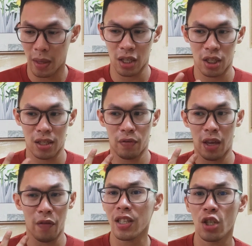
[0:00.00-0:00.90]
But
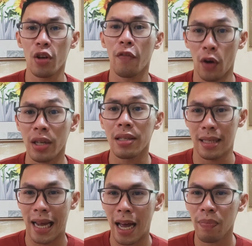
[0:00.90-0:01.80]
if it's your
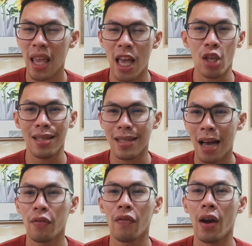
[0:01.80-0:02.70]
first time and you
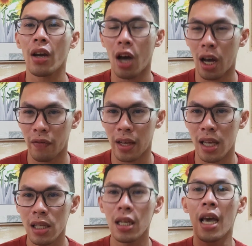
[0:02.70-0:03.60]
sound very
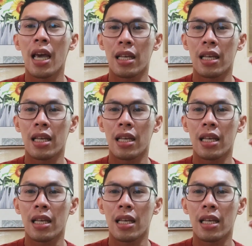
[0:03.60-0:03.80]
confident,